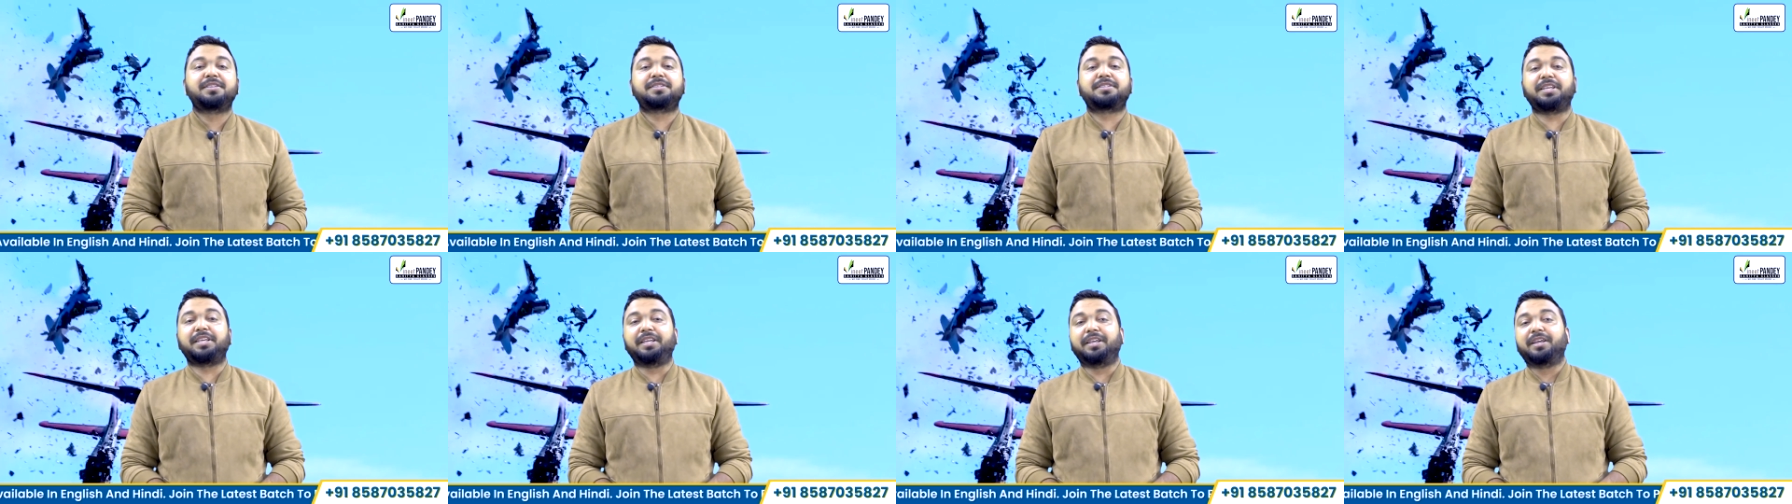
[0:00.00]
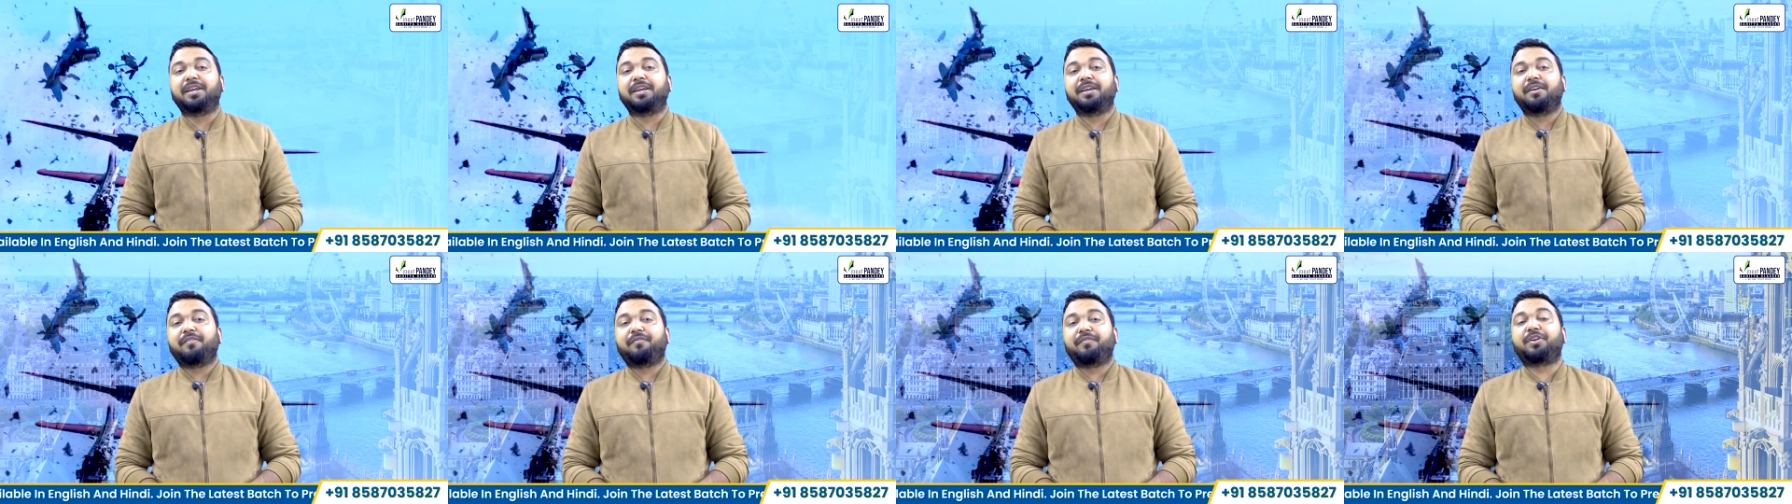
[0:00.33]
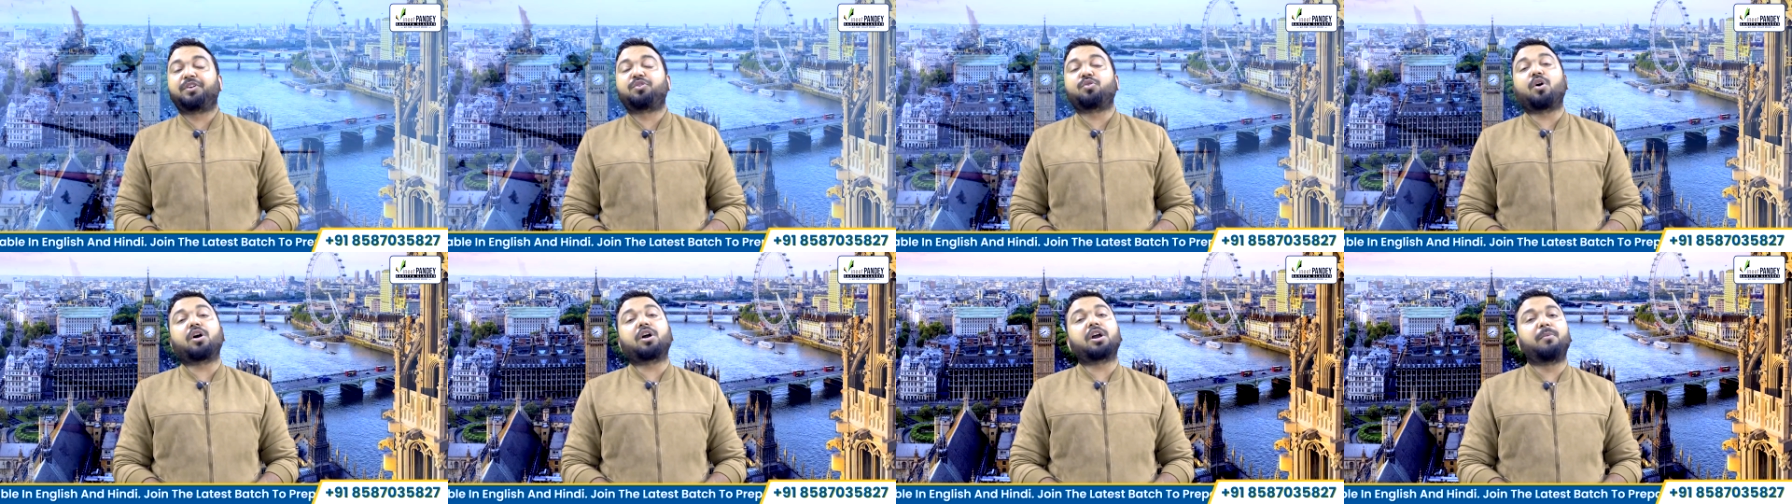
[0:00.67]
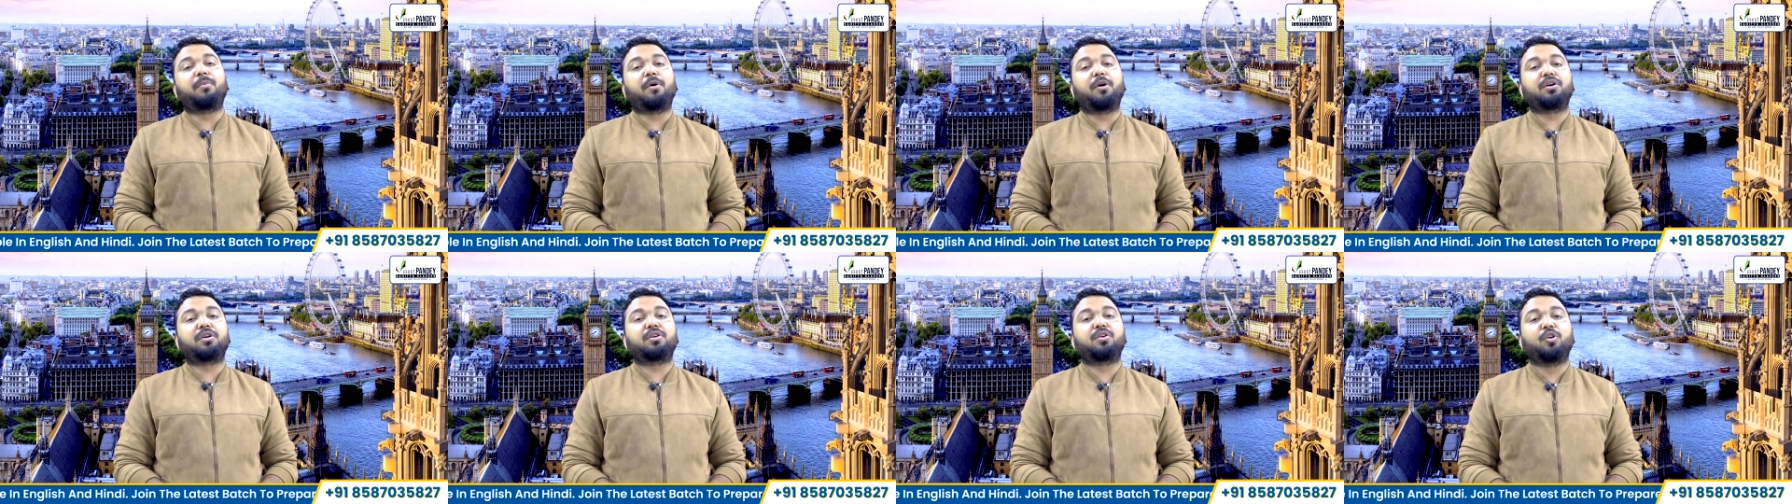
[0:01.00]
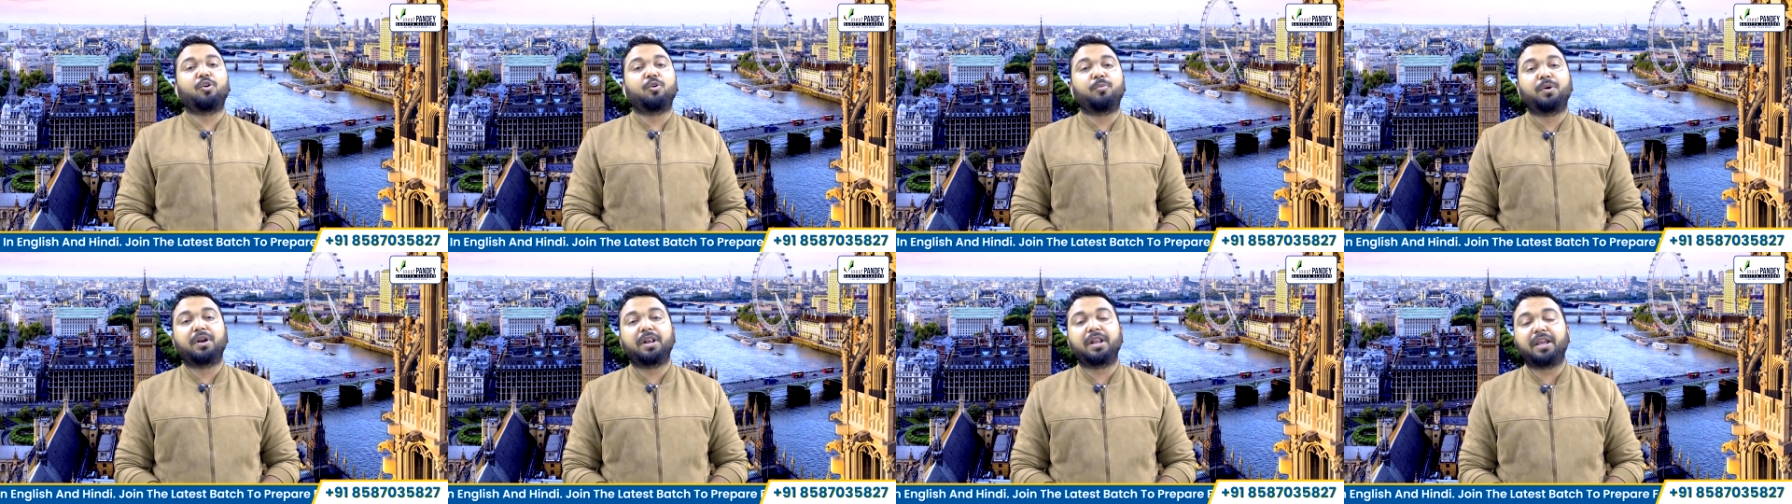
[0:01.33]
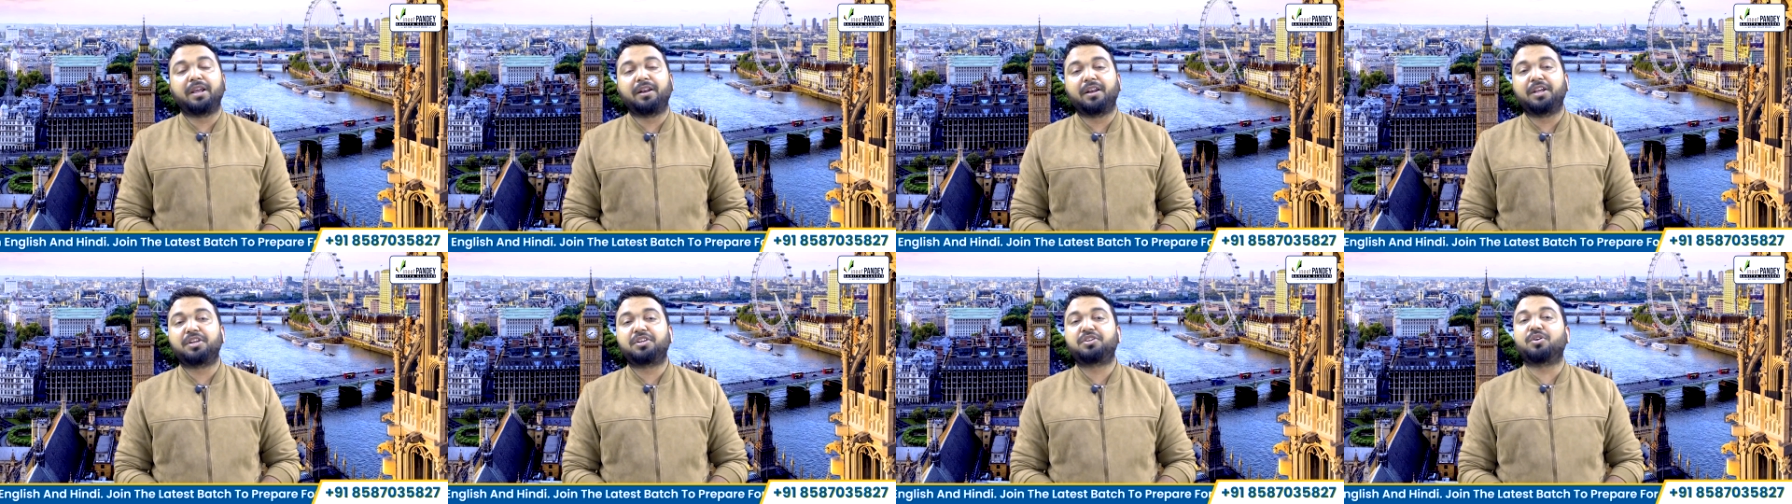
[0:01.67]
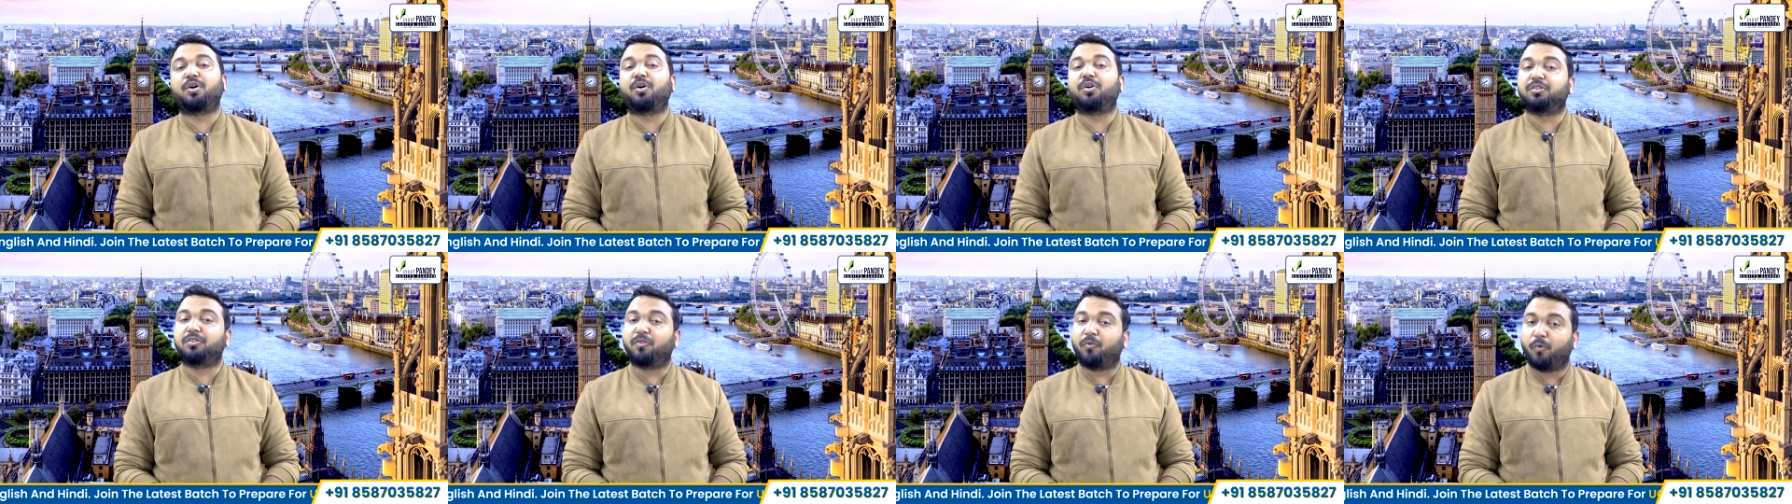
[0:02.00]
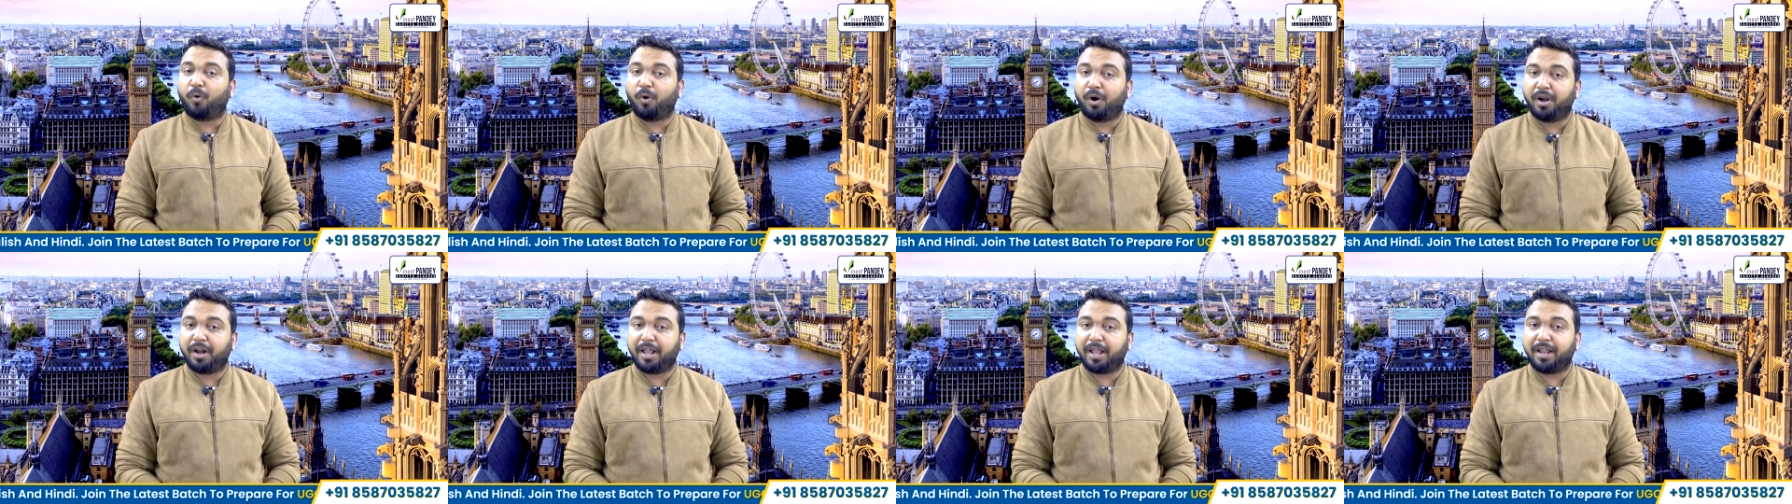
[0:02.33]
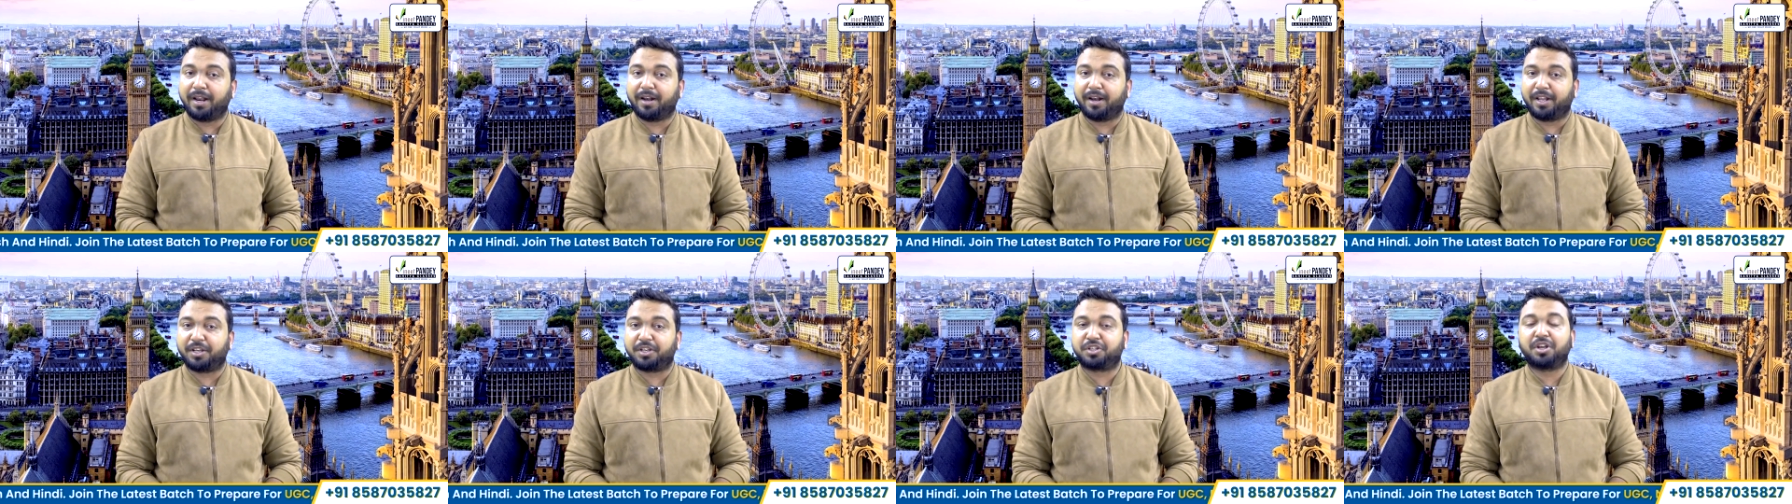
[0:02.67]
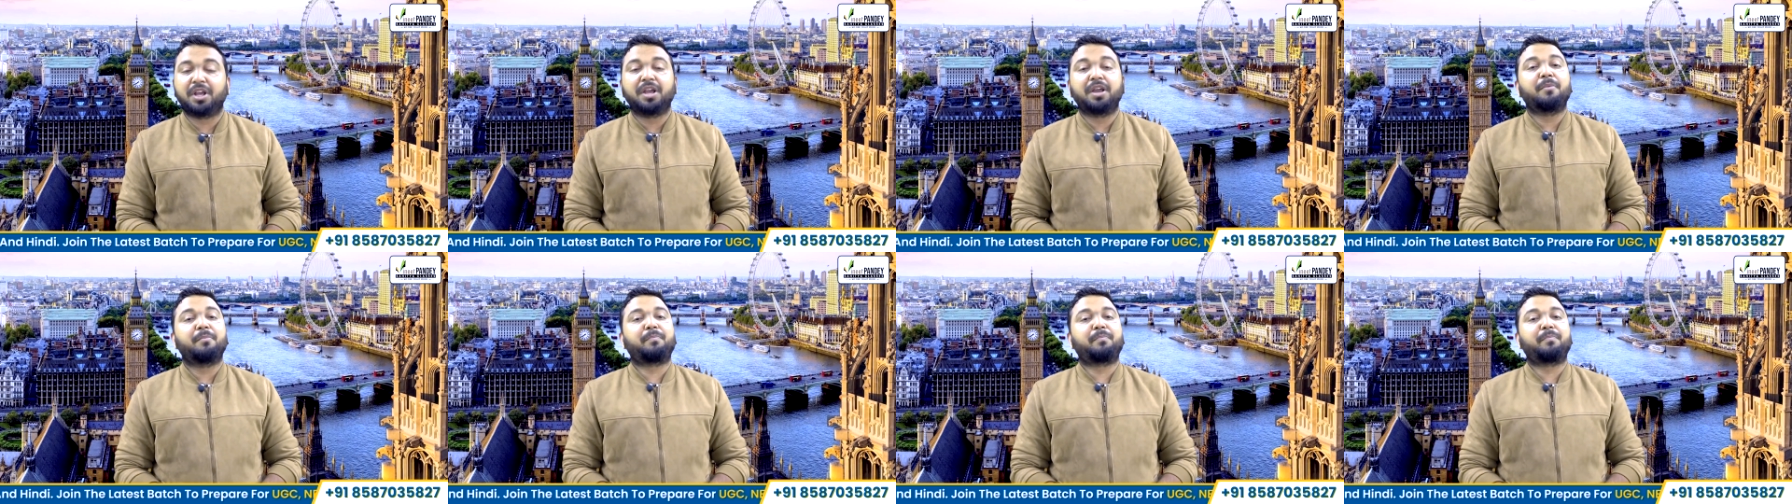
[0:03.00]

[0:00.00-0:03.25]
See, we talk about global English or the world English.